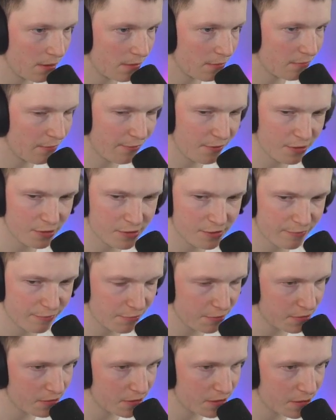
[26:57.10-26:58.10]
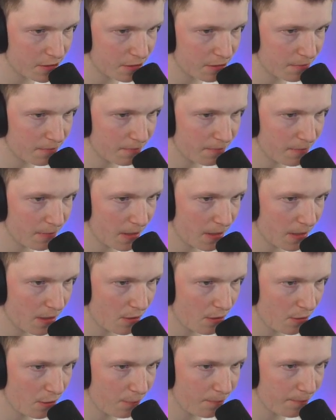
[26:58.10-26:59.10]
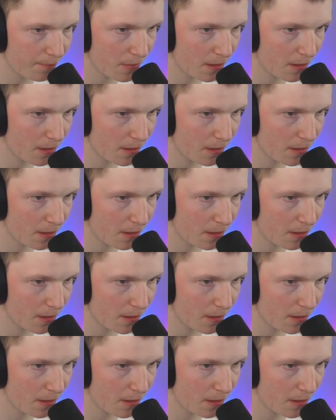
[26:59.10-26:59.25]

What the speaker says: Reverse thrust. There you go.